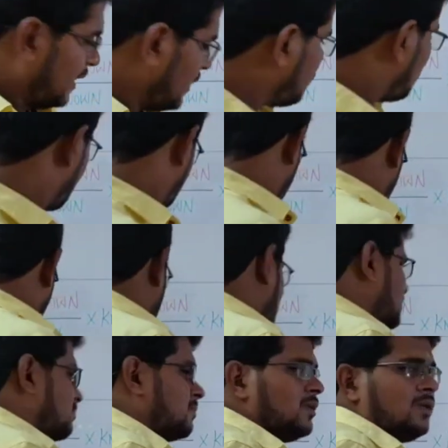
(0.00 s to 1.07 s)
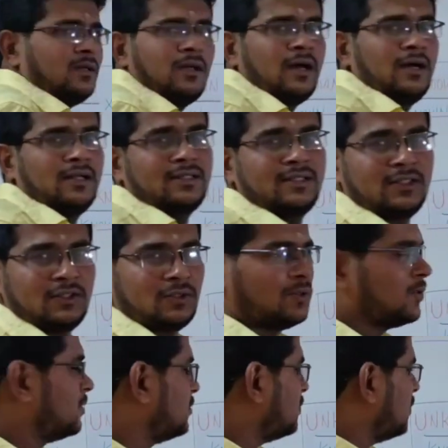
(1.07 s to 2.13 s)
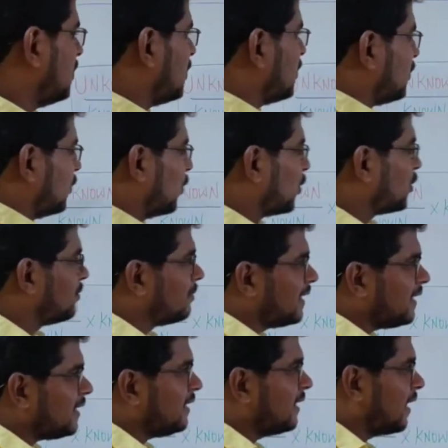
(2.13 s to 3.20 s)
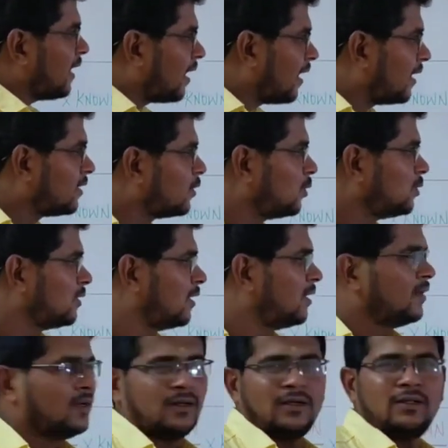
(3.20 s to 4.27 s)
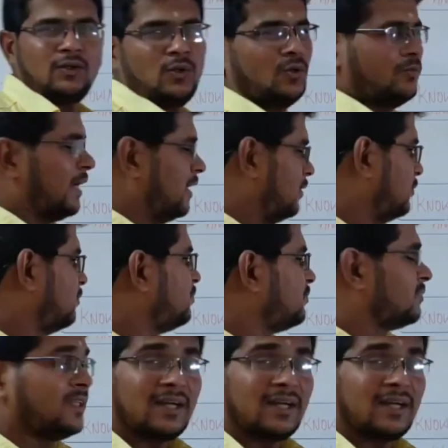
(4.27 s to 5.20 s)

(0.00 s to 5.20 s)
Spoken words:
Inverse is very simple. I already told you, known by unknown and known value.